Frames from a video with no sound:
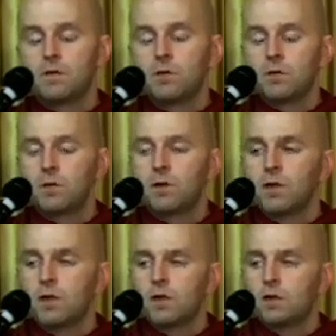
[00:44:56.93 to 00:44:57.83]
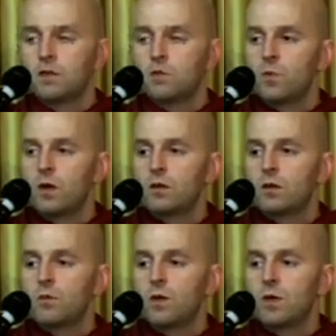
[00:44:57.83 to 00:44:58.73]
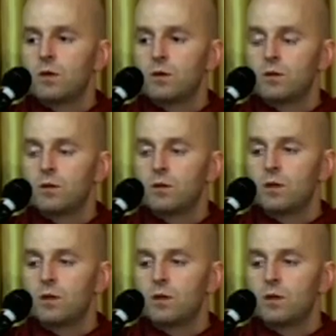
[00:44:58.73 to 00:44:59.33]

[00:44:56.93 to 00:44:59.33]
So, in this way, little by little,